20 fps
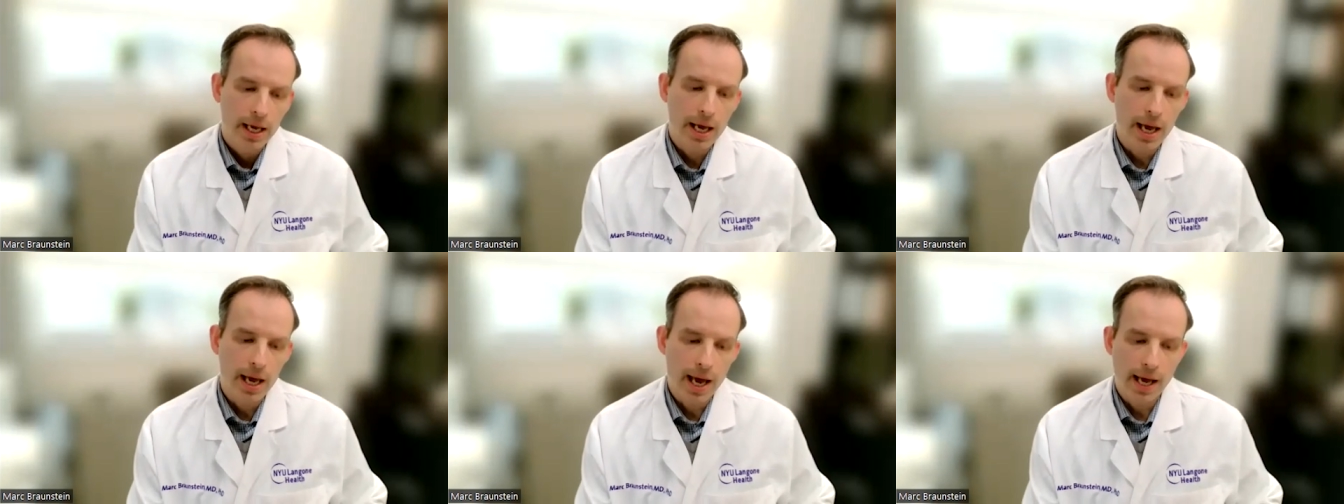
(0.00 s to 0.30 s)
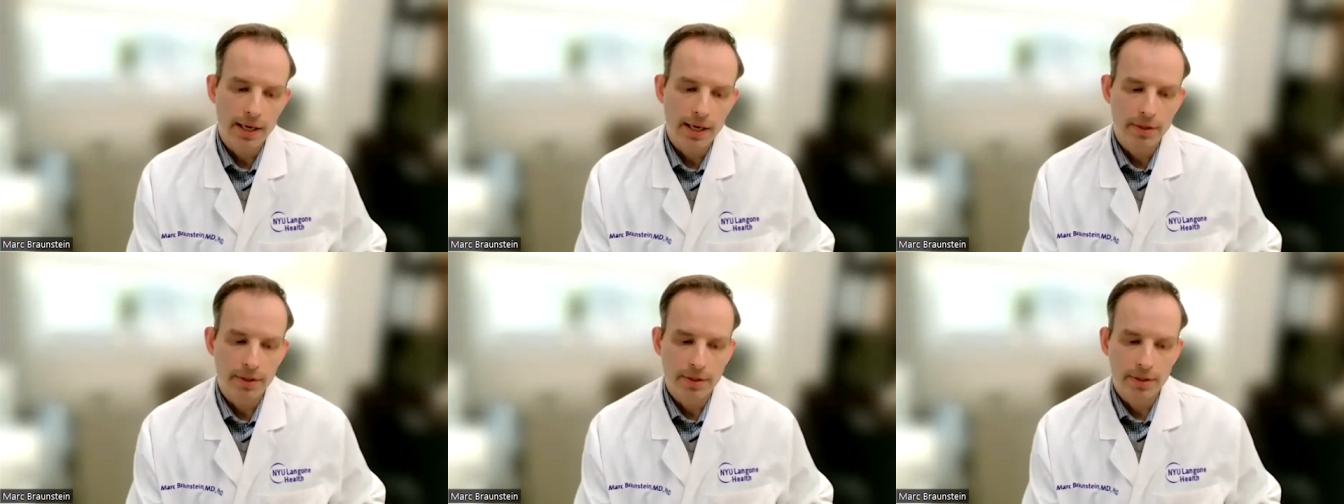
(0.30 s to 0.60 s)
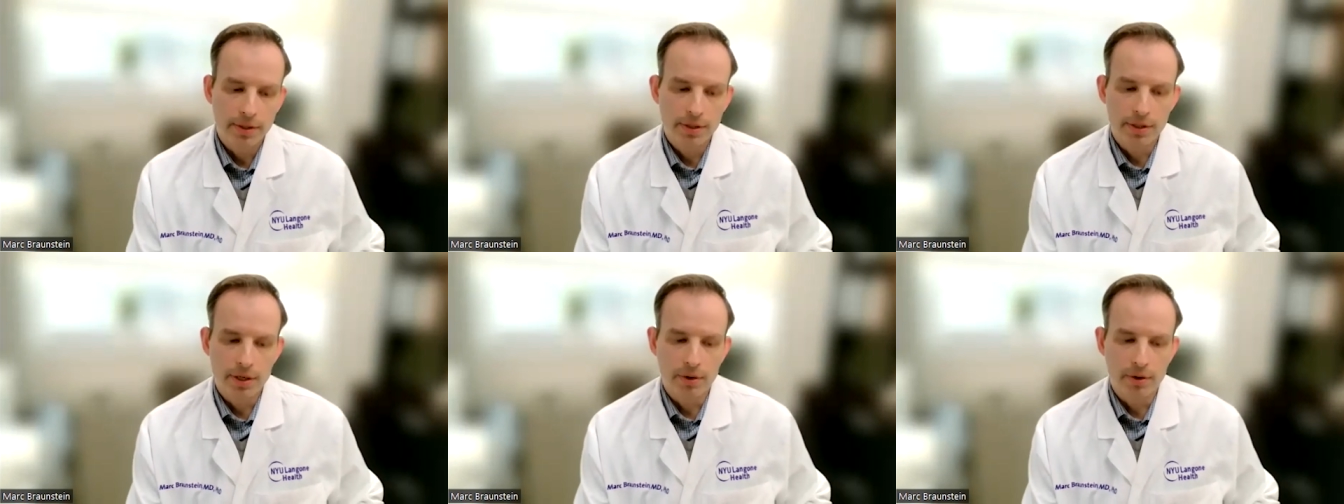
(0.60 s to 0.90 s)
And
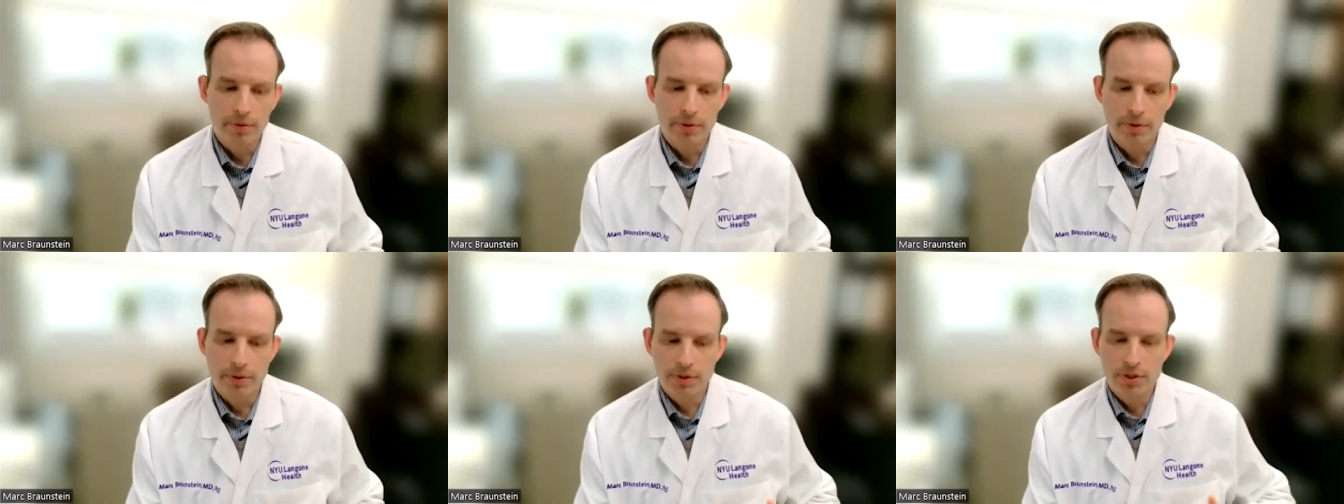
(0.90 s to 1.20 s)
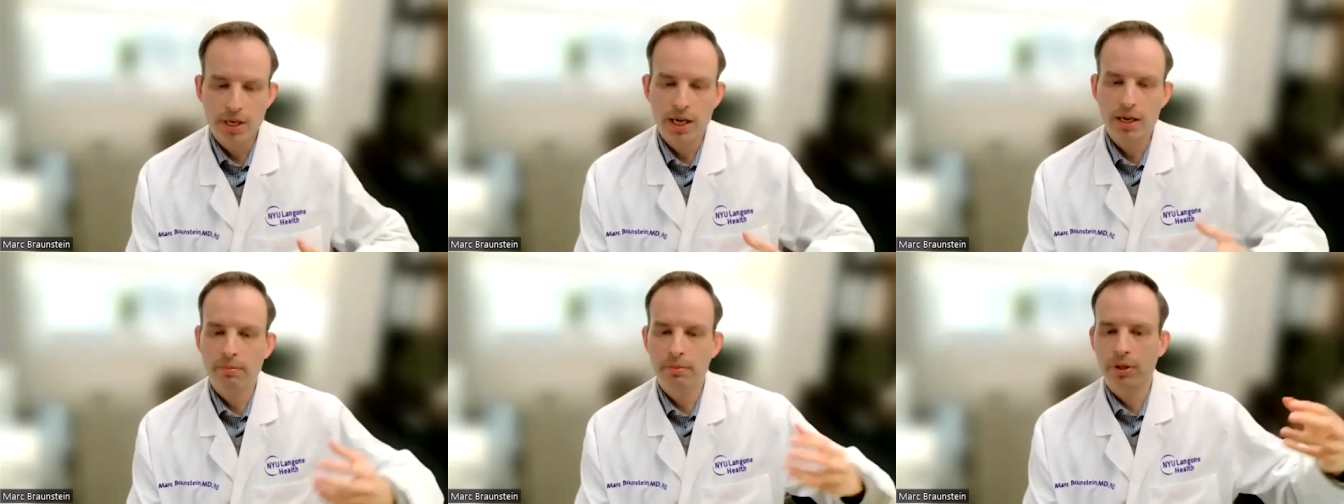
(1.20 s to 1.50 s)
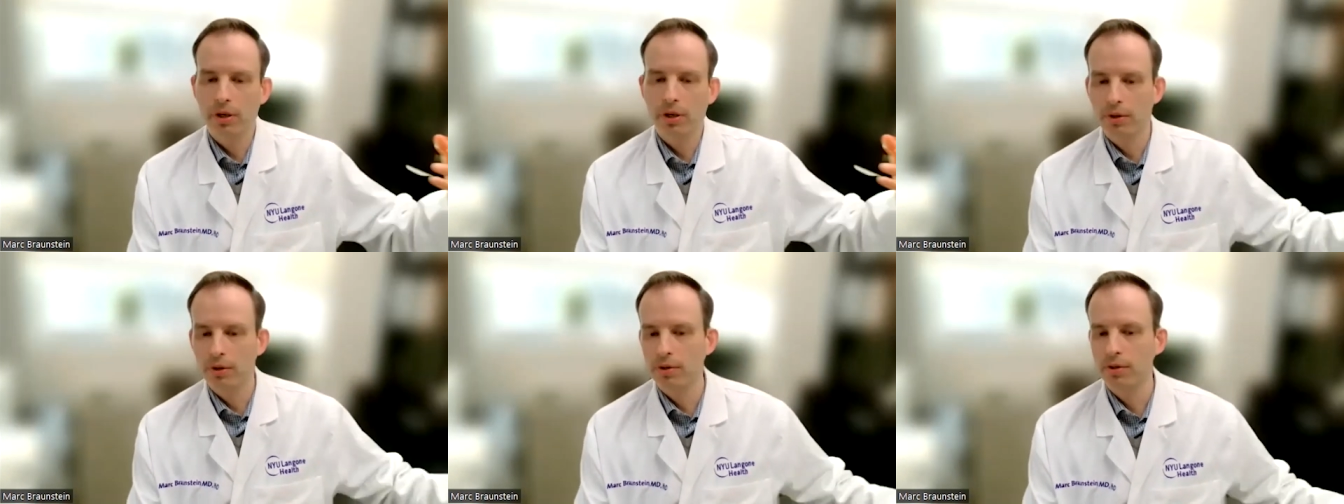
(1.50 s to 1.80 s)
the same
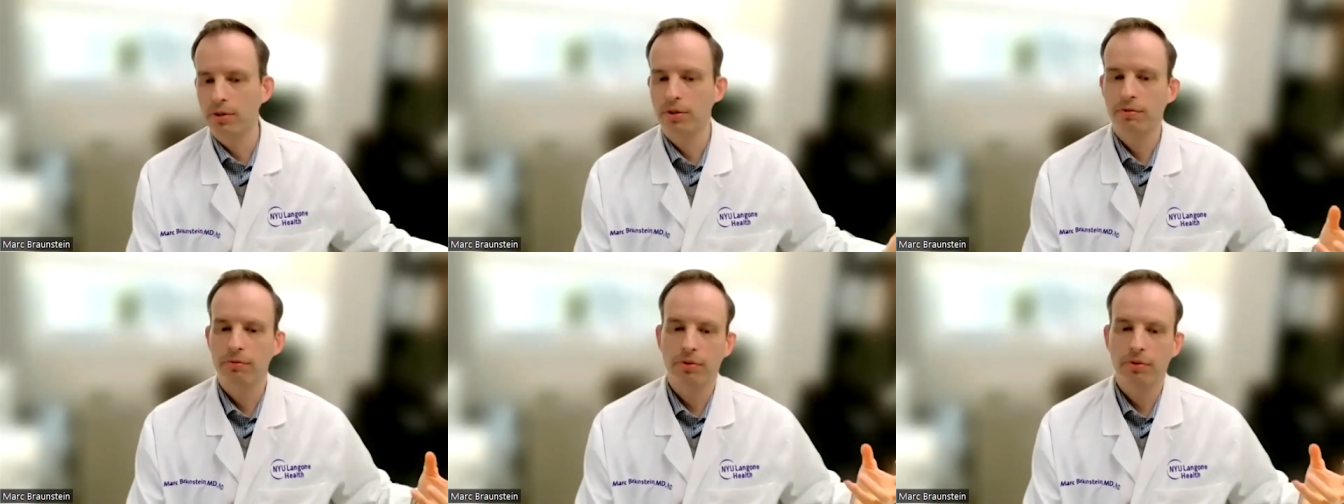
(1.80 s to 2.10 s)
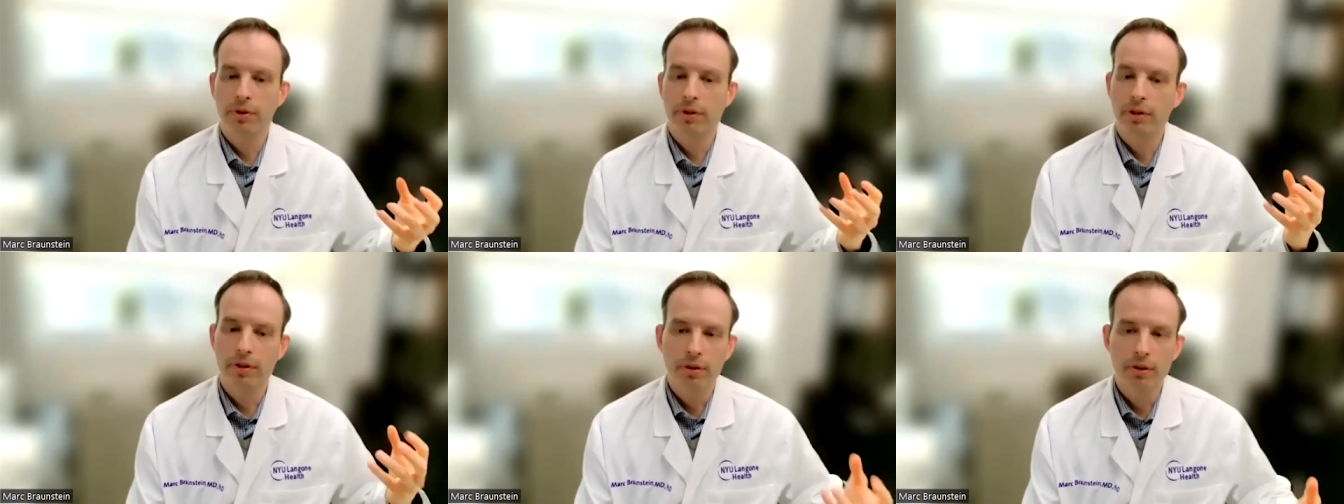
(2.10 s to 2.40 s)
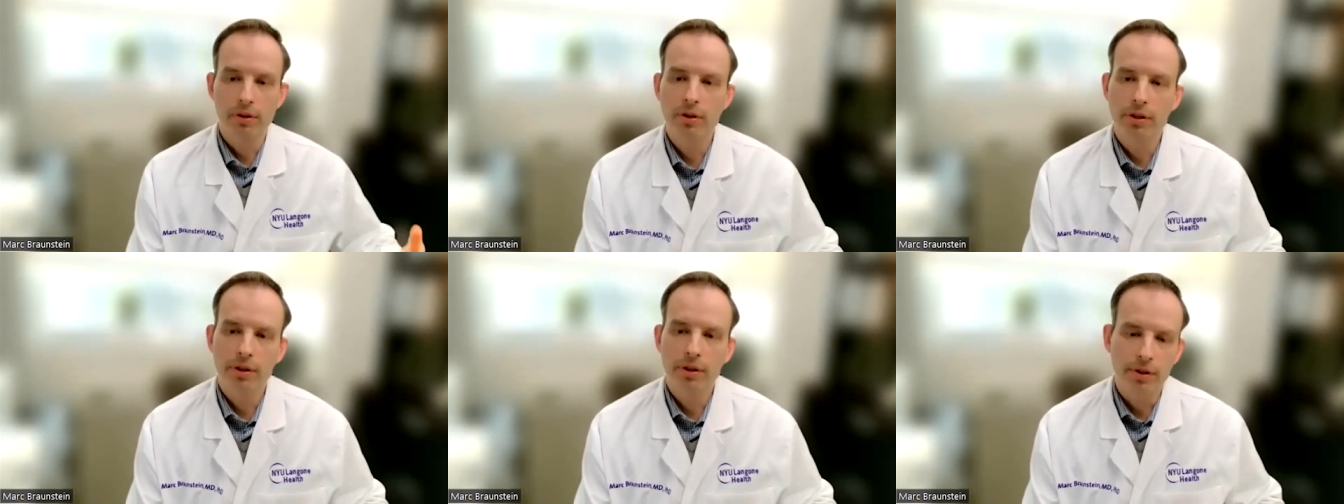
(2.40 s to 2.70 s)
goes for the
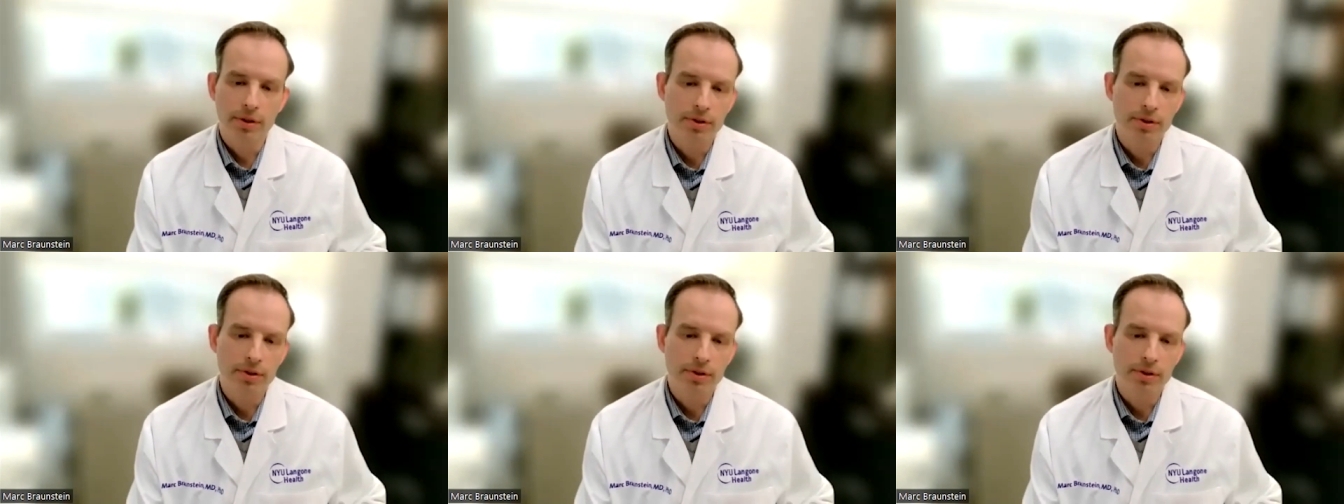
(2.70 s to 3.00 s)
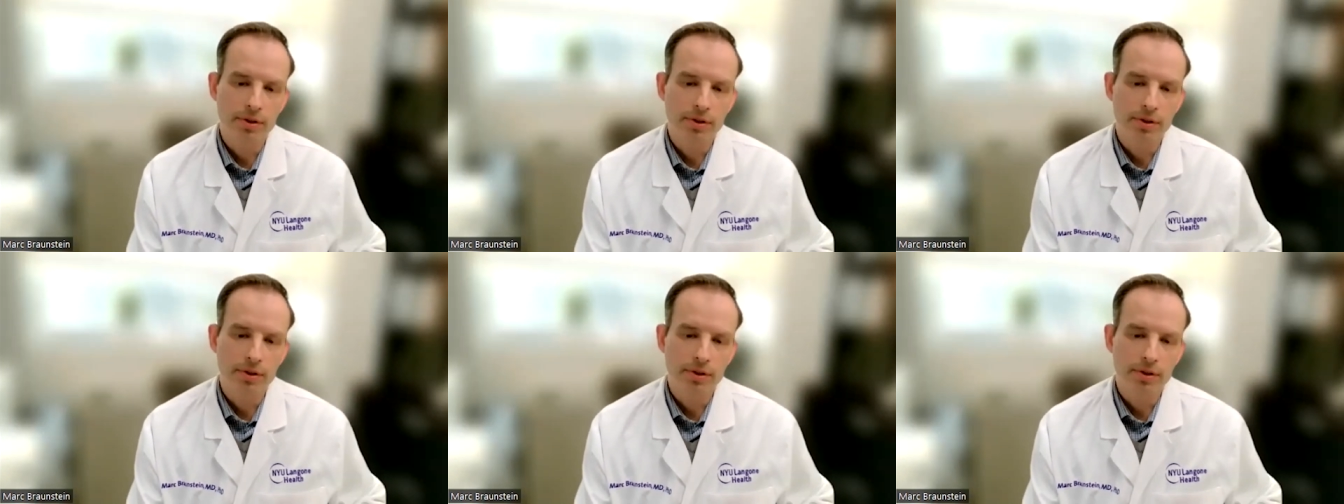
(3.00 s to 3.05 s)
learners.